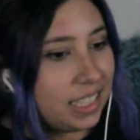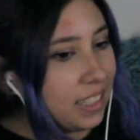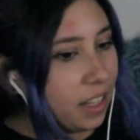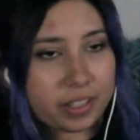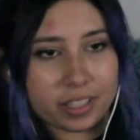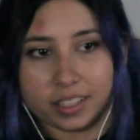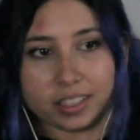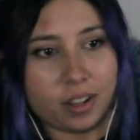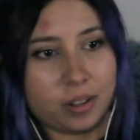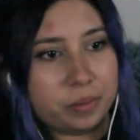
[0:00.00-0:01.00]
definitely
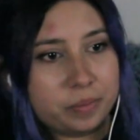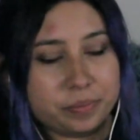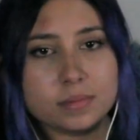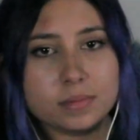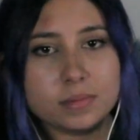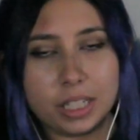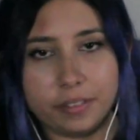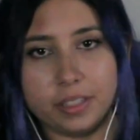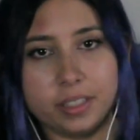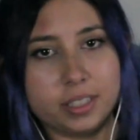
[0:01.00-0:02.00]
no.
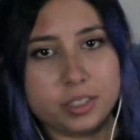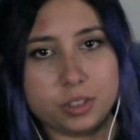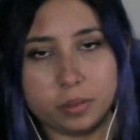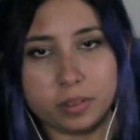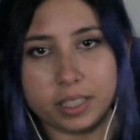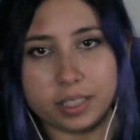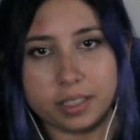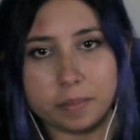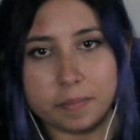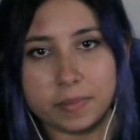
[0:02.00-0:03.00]
Definitely don't like
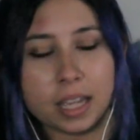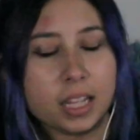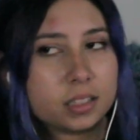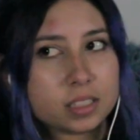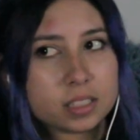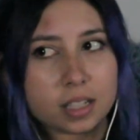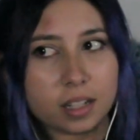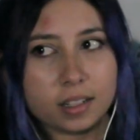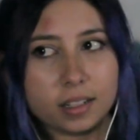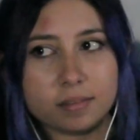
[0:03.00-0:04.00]
him. The
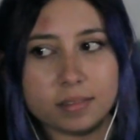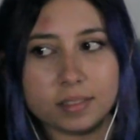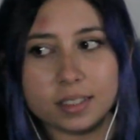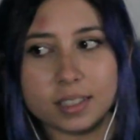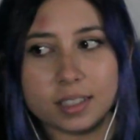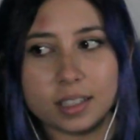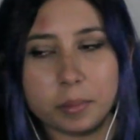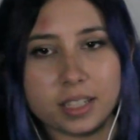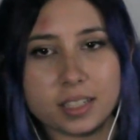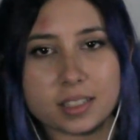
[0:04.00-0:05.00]
son, I
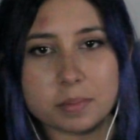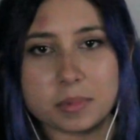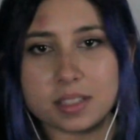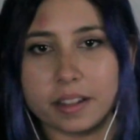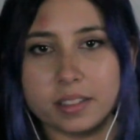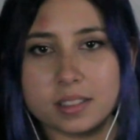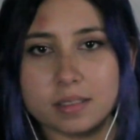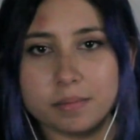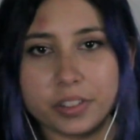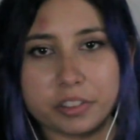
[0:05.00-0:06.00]
mean, he seems nice,
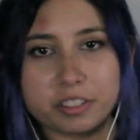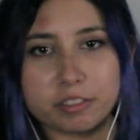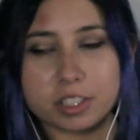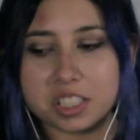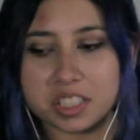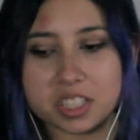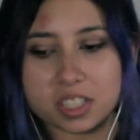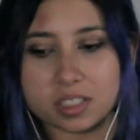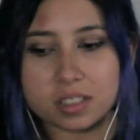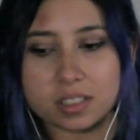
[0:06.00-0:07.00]
very
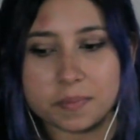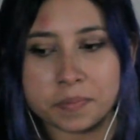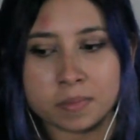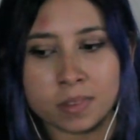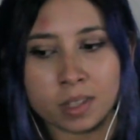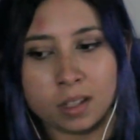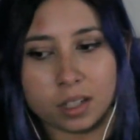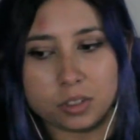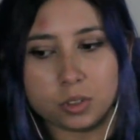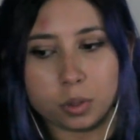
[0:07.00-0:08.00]
religious.
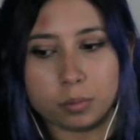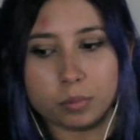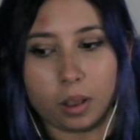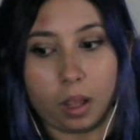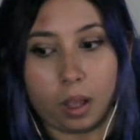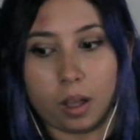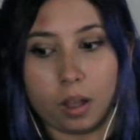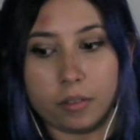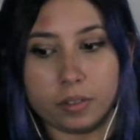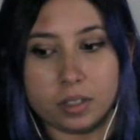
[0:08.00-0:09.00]
Don't
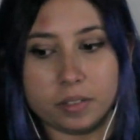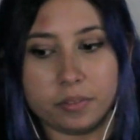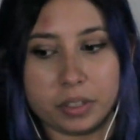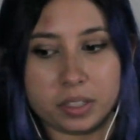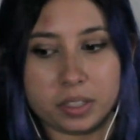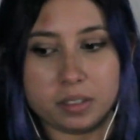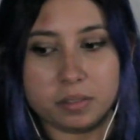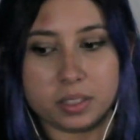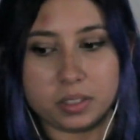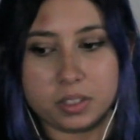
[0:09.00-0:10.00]
love very
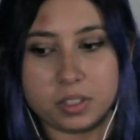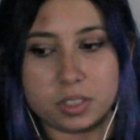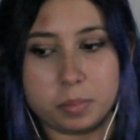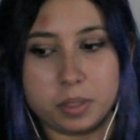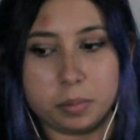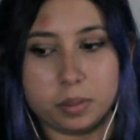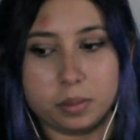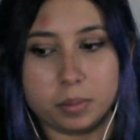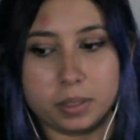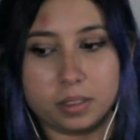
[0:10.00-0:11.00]
religious
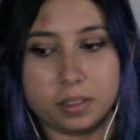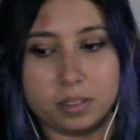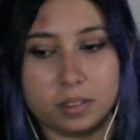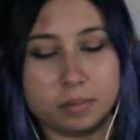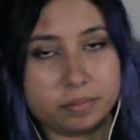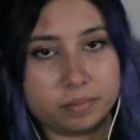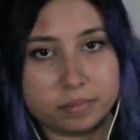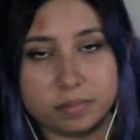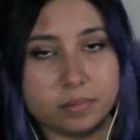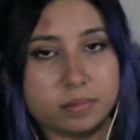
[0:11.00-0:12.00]
people, but
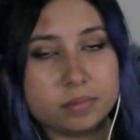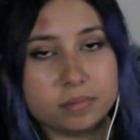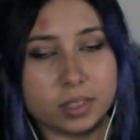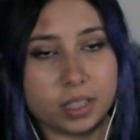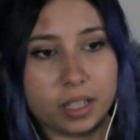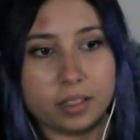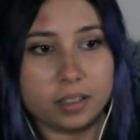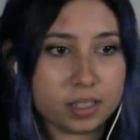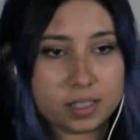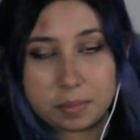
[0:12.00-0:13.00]
okay,
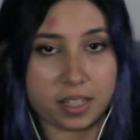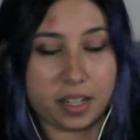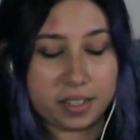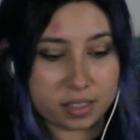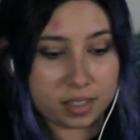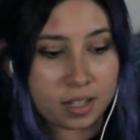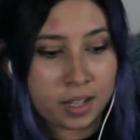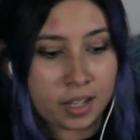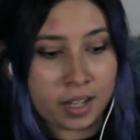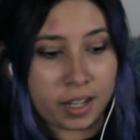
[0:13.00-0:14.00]
he seems nice.
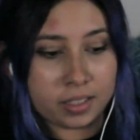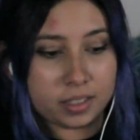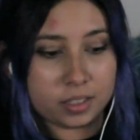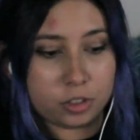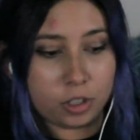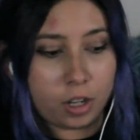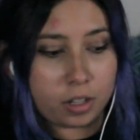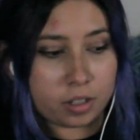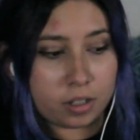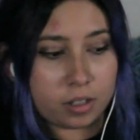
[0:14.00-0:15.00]
And the
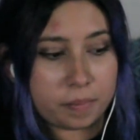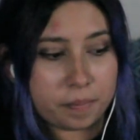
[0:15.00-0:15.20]
daughter...